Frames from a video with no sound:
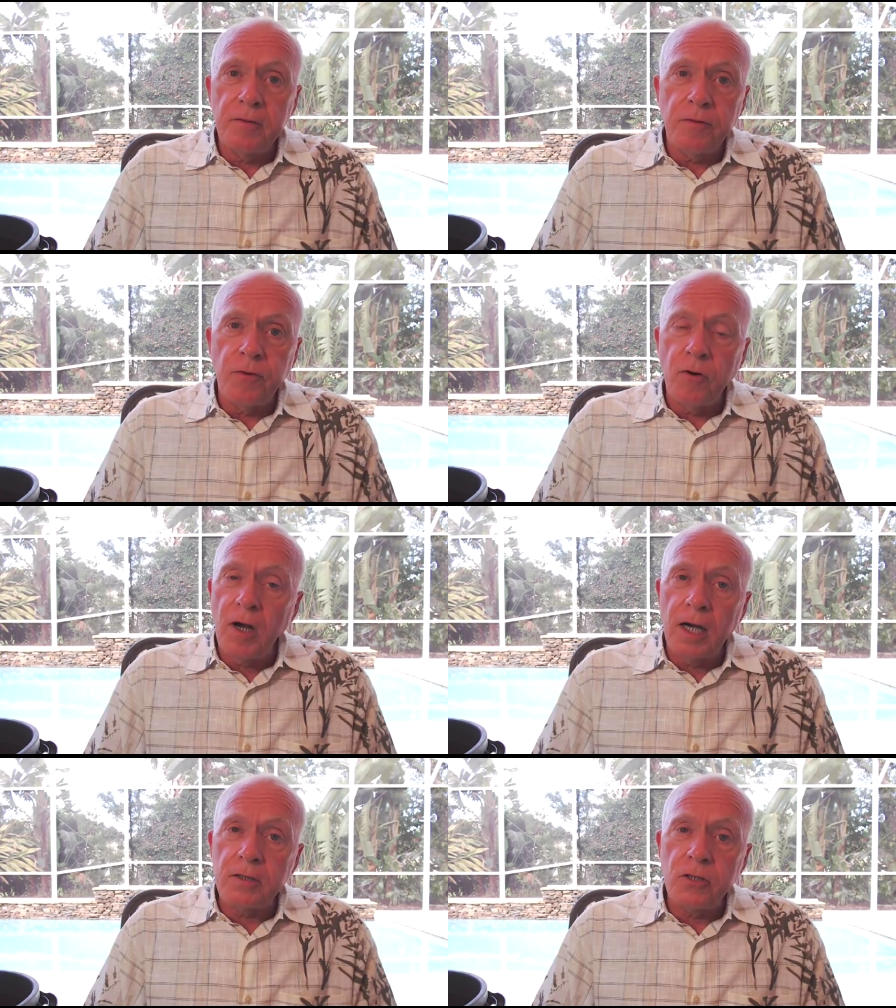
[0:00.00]
for
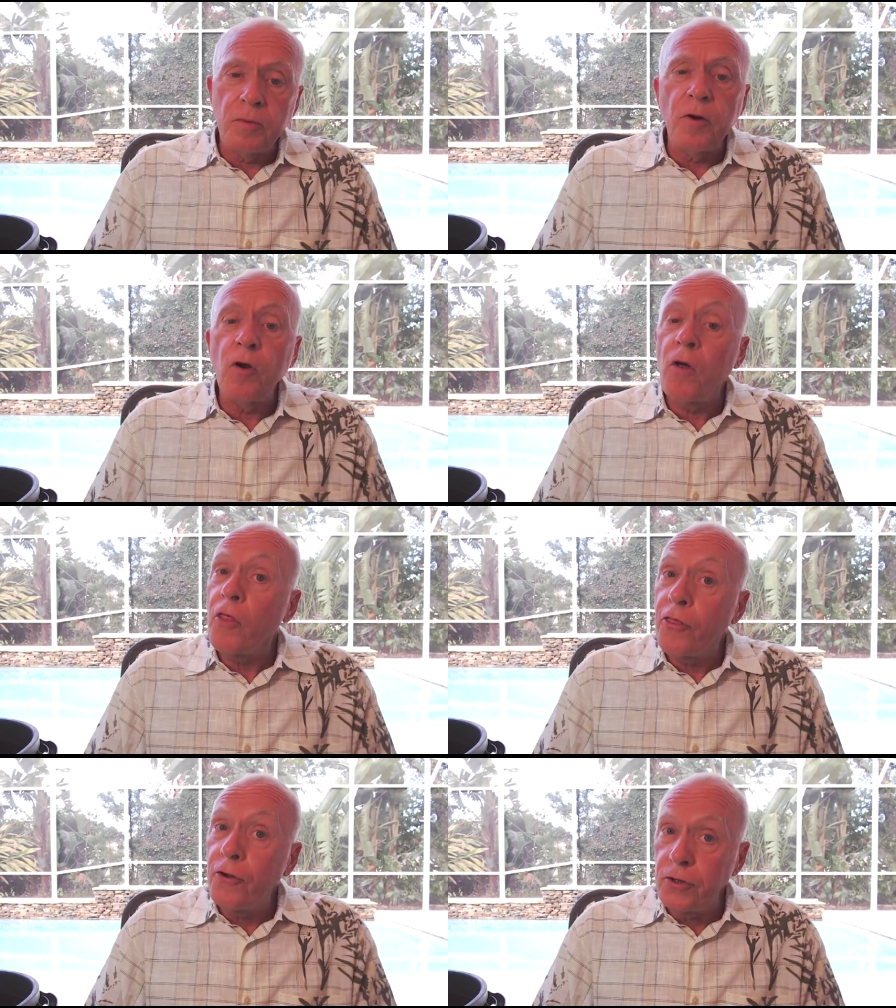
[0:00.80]
October
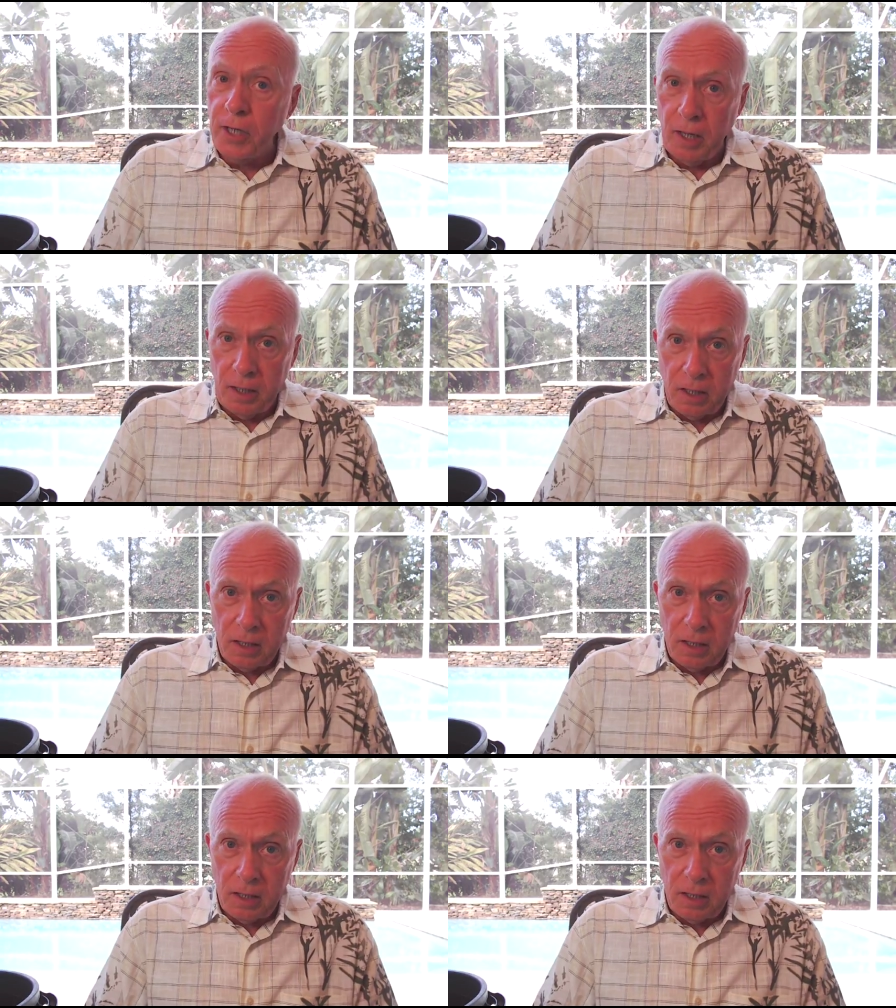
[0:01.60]
13th.